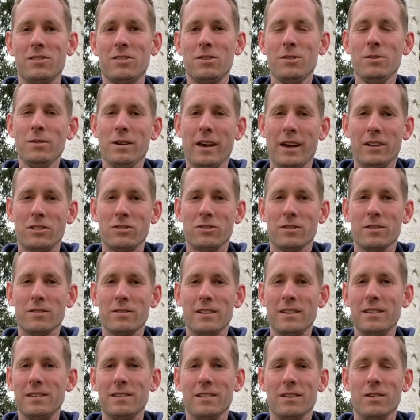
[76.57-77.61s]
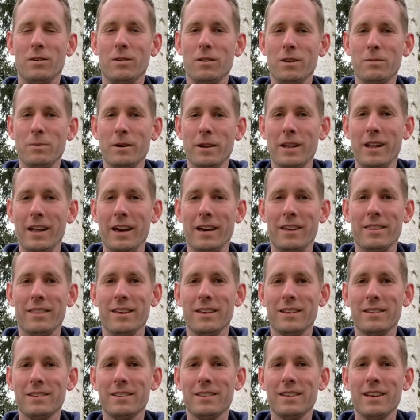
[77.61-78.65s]
two natures. He's the only one like
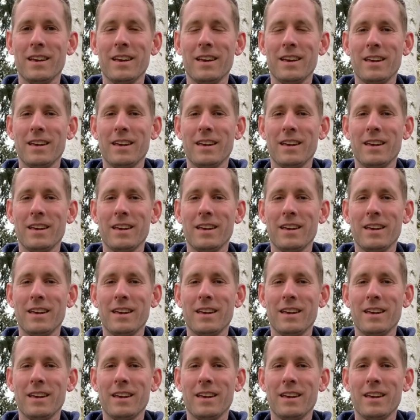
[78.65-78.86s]
this.